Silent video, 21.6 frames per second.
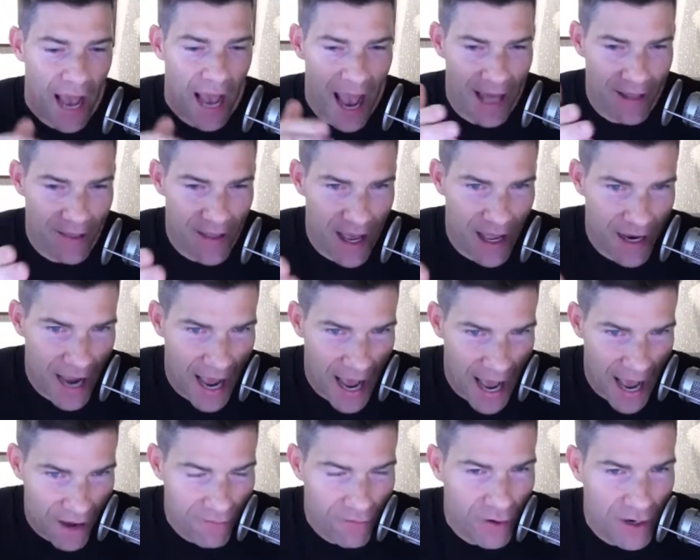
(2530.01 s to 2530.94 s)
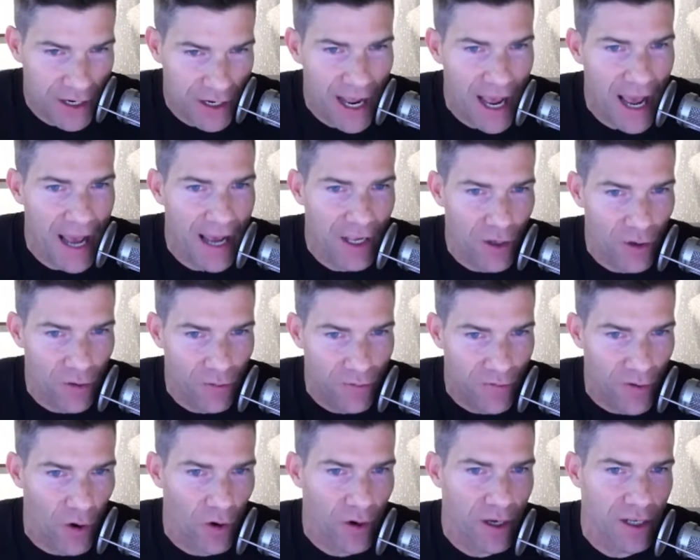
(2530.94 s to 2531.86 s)
And then every day you
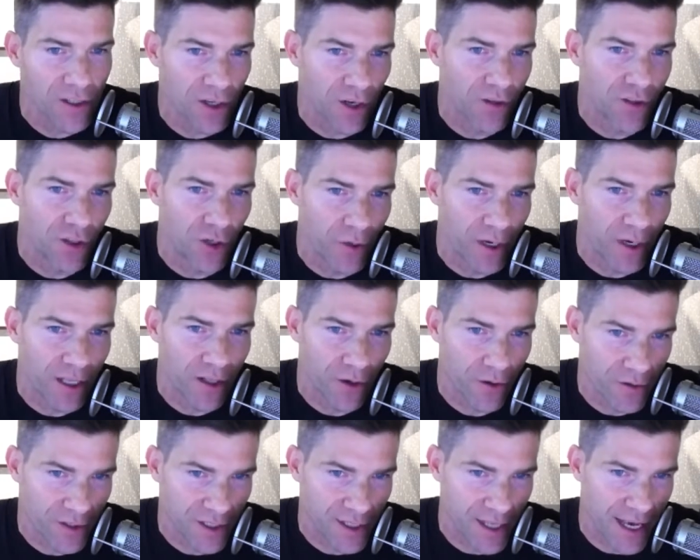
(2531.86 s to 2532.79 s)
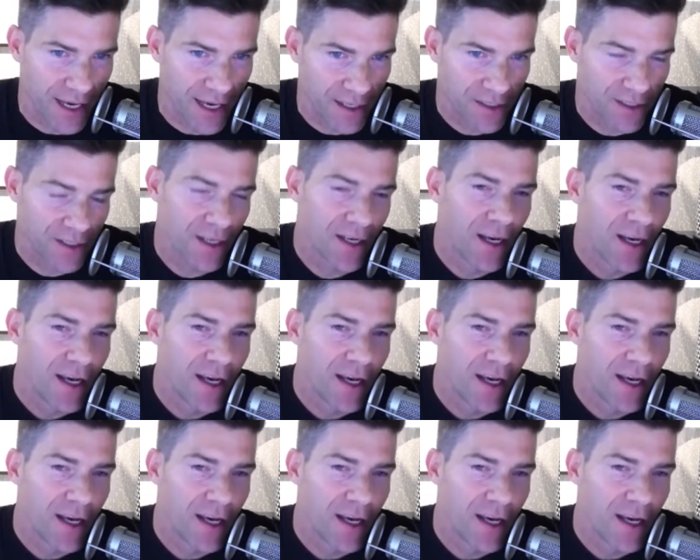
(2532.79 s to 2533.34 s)
focus on doing those things.